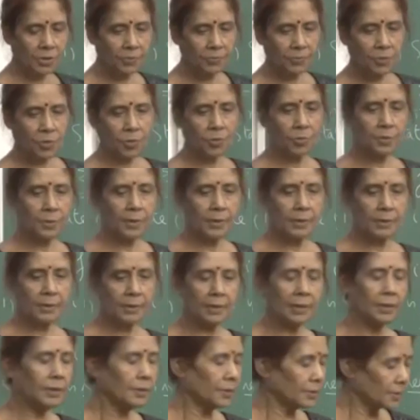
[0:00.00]
probability
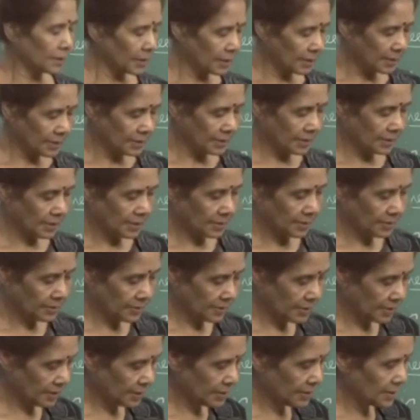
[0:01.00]
or uh, there is a
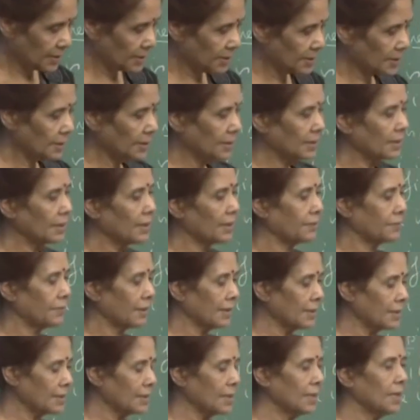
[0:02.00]
it is a certain event
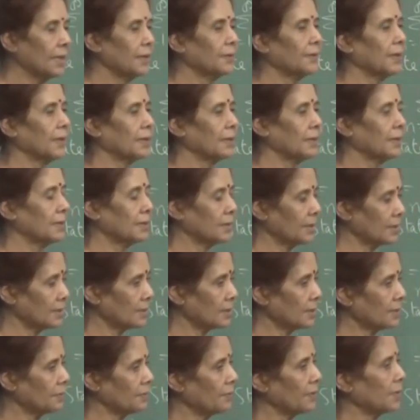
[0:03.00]
that the
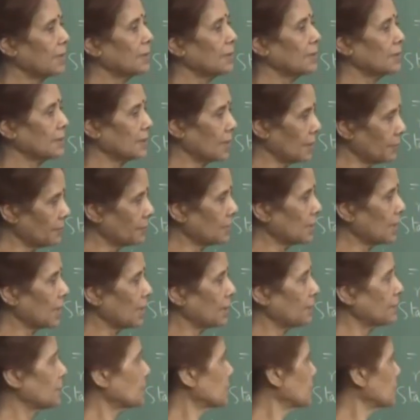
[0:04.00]
system will sometimes